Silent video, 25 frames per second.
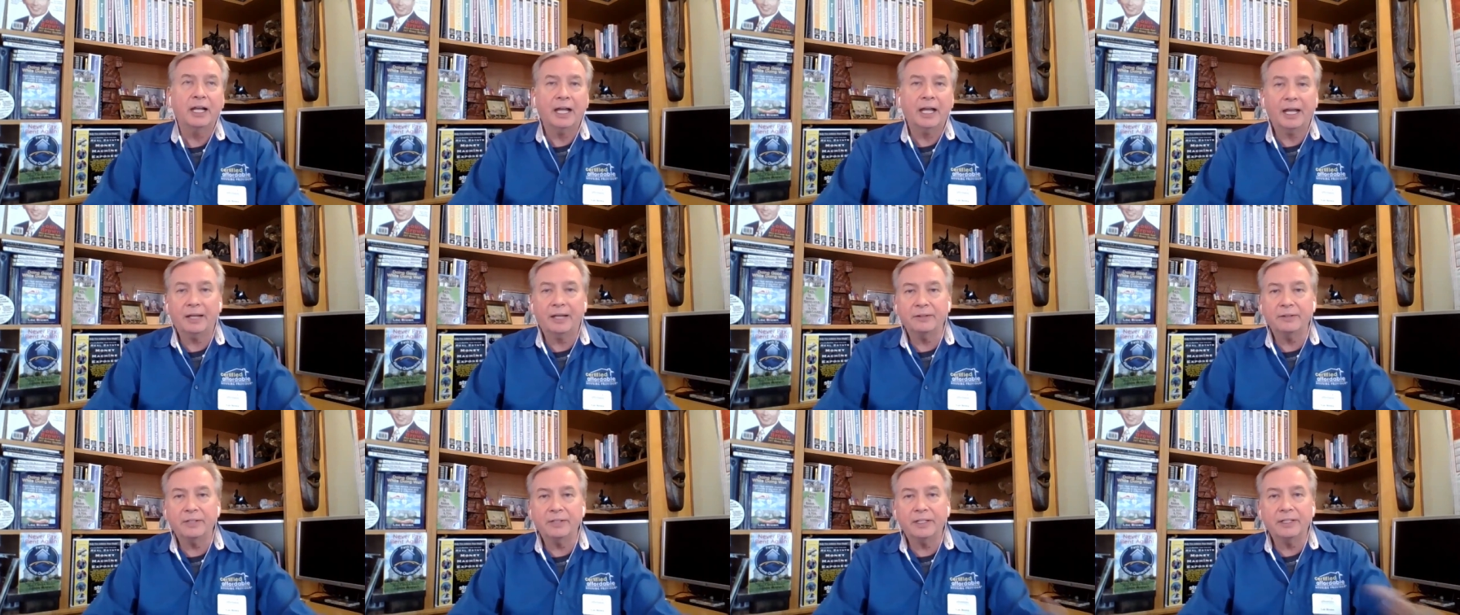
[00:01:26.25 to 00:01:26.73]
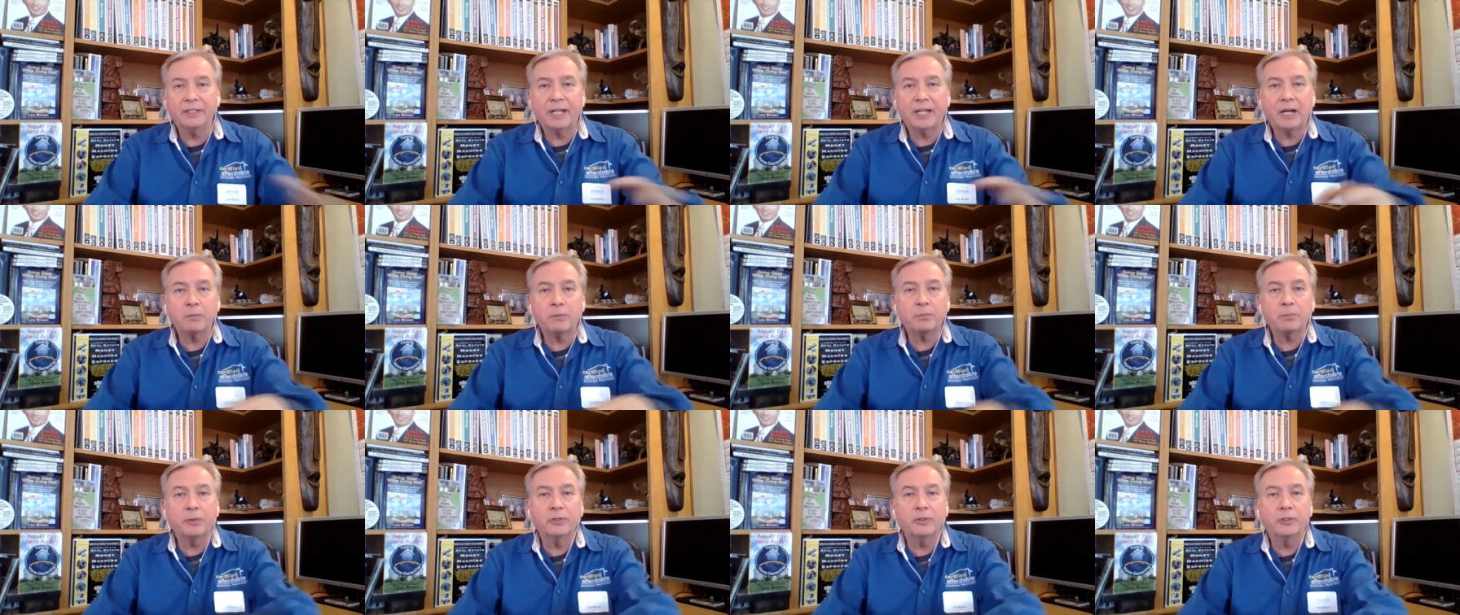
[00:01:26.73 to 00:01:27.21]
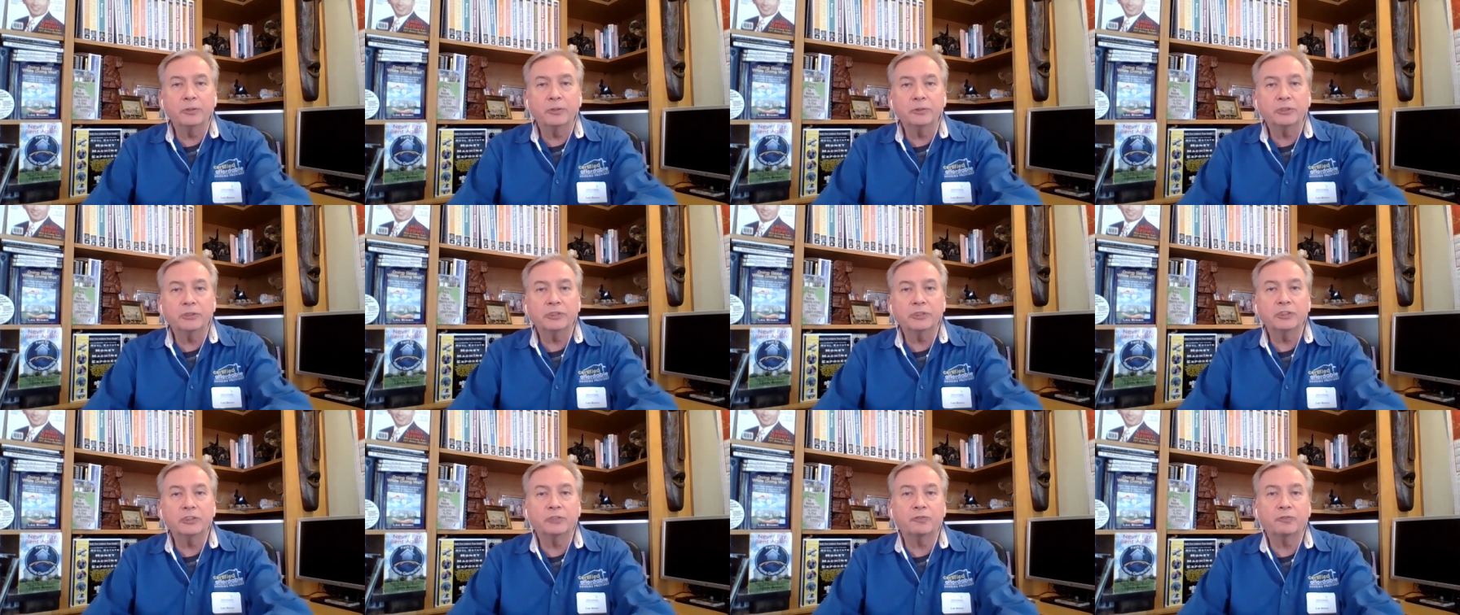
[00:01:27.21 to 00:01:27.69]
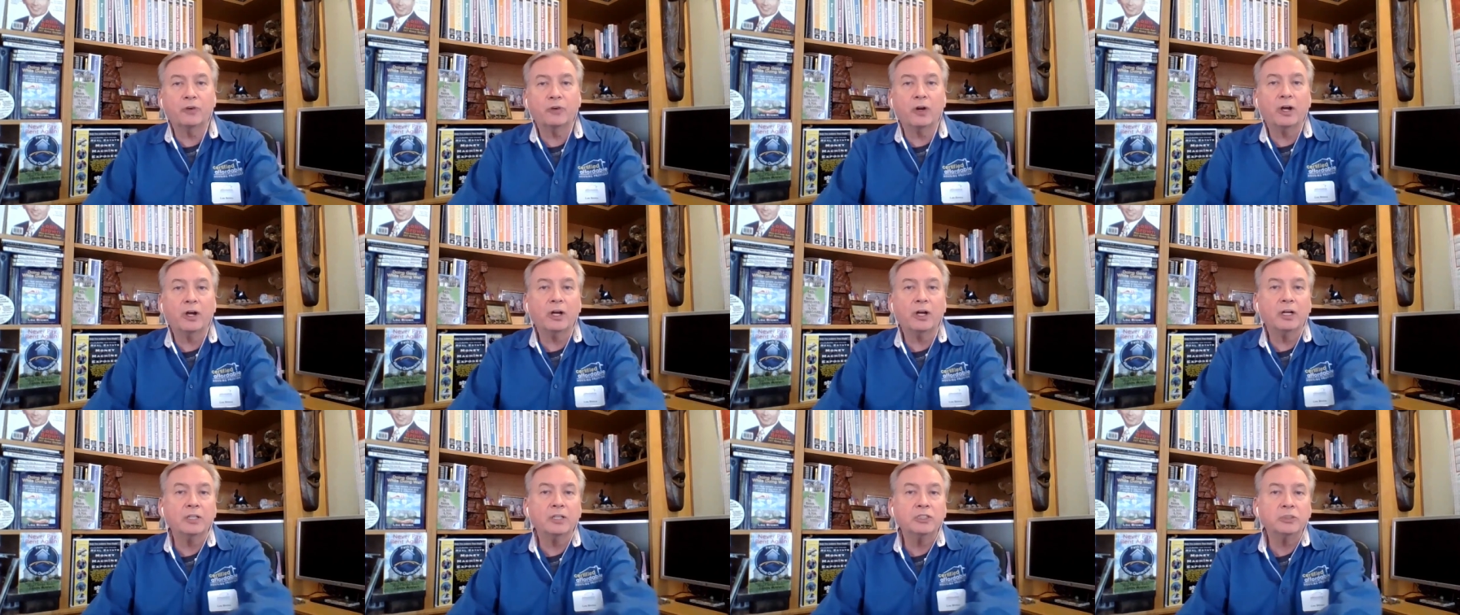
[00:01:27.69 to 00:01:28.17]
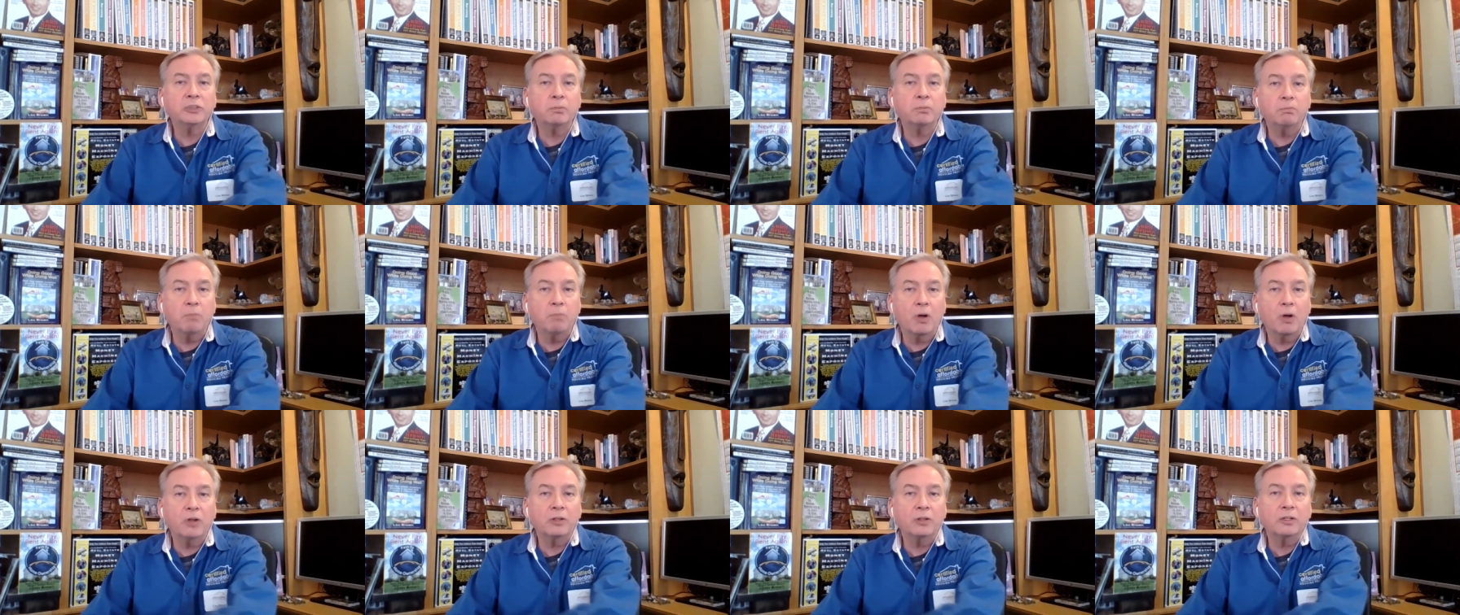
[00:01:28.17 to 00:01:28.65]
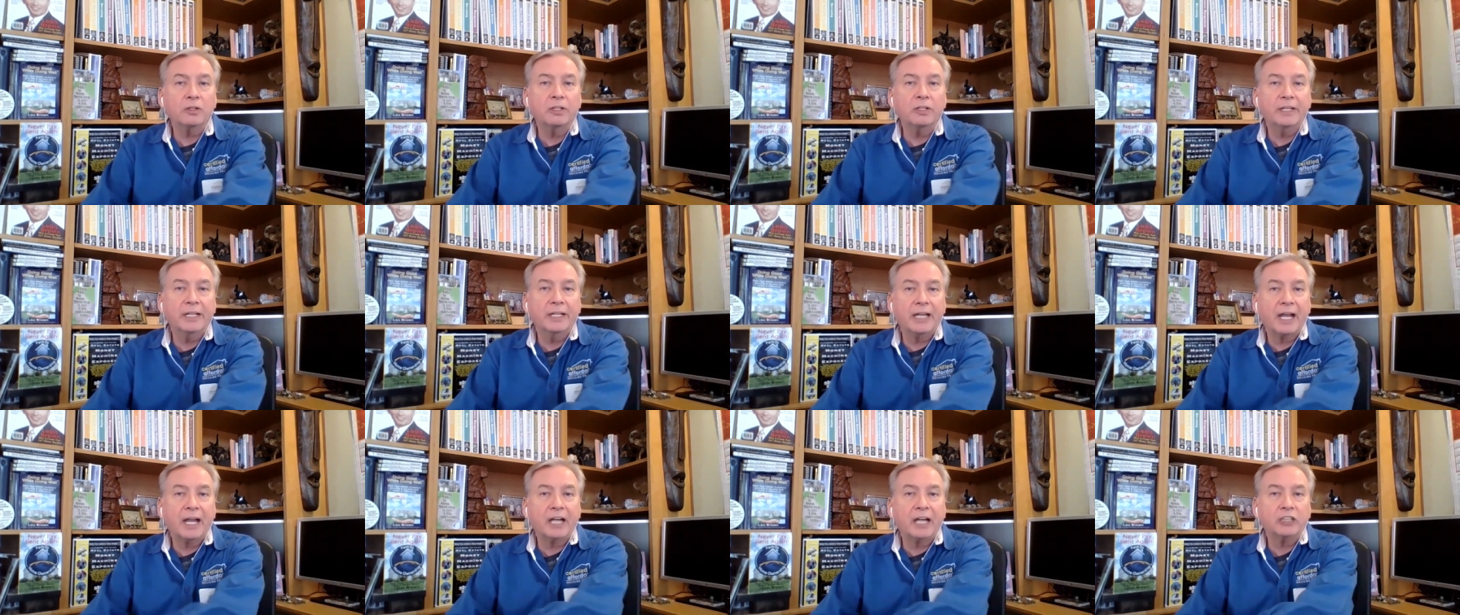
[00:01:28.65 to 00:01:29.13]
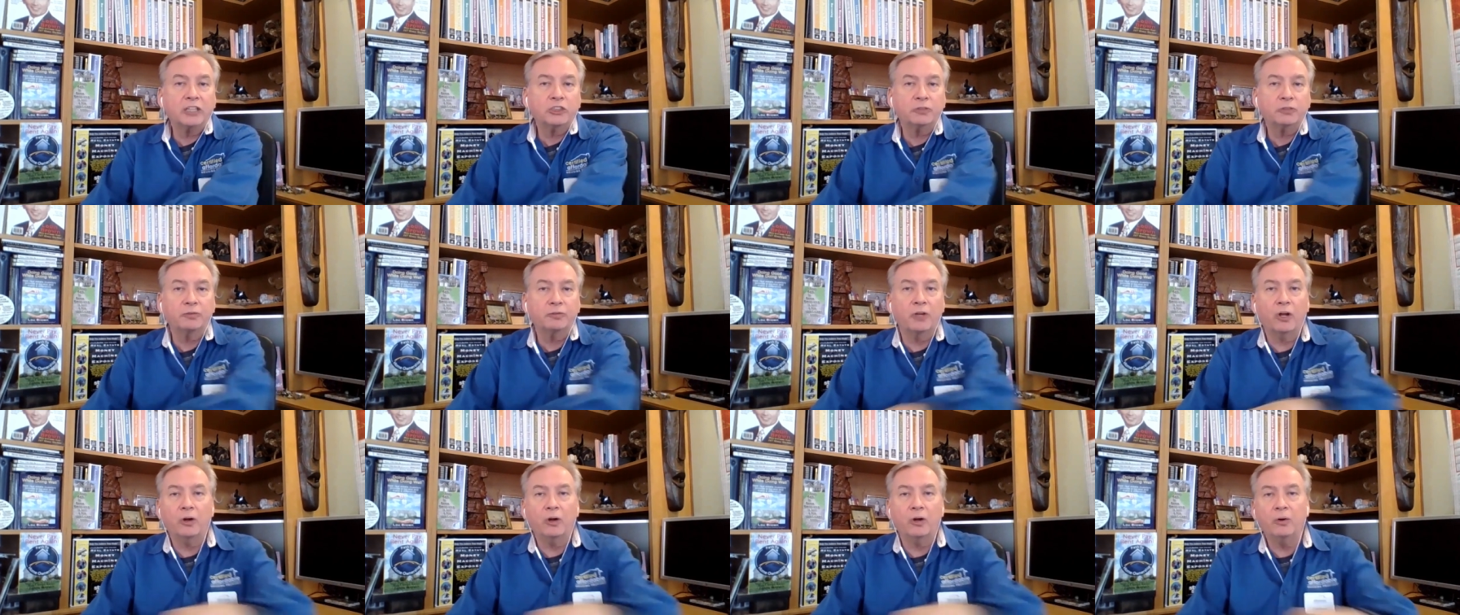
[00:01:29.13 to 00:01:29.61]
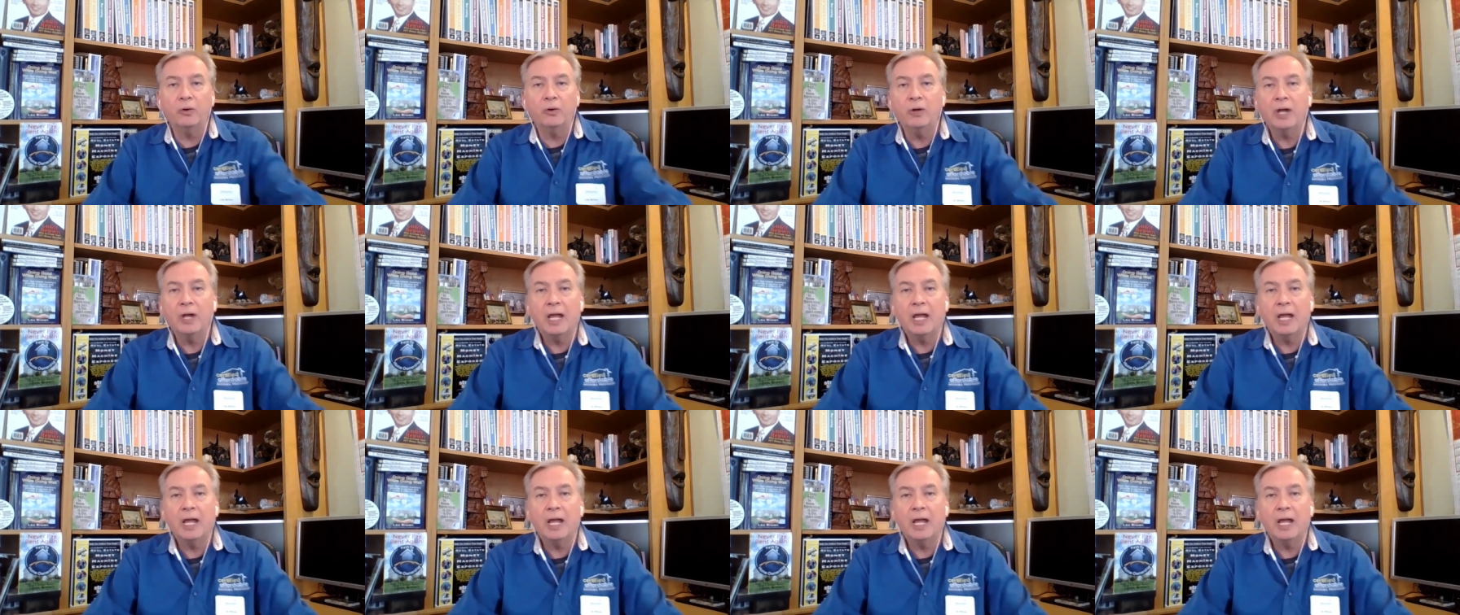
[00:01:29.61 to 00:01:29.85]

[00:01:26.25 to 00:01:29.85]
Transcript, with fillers: And then that produces for us monthly cash flow.